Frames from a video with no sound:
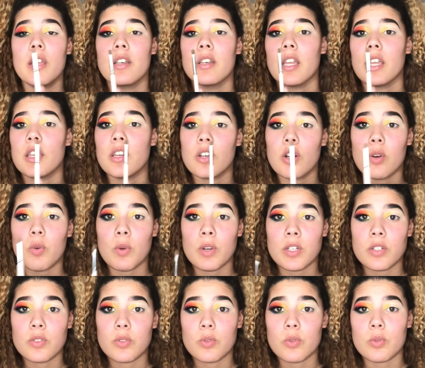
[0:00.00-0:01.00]
Now you don't
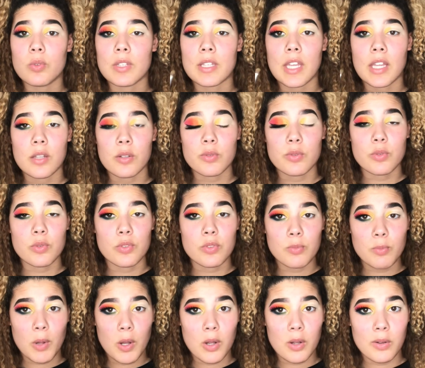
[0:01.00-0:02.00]
want to do the yellow too
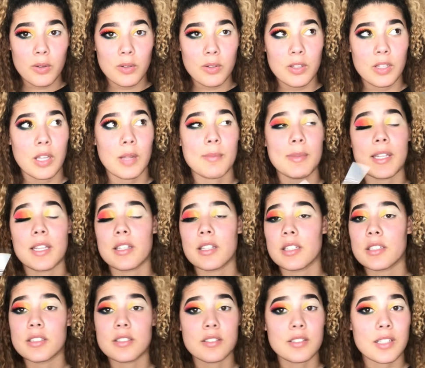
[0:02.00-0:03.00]
small, I mean,
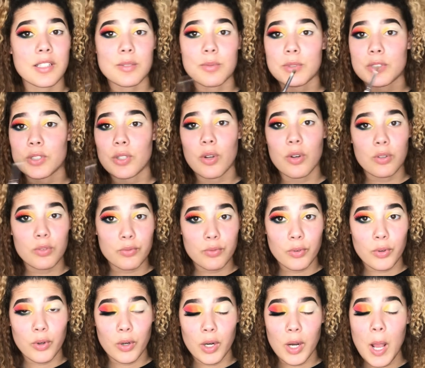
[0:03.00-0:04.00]
unless that's what you're going
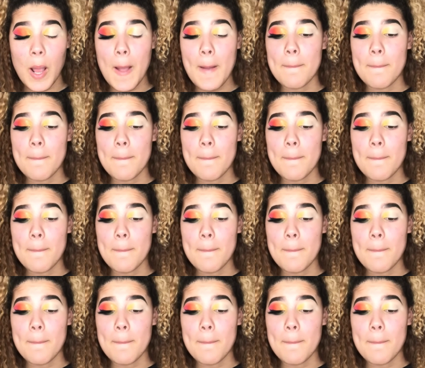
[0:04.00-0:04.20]
for.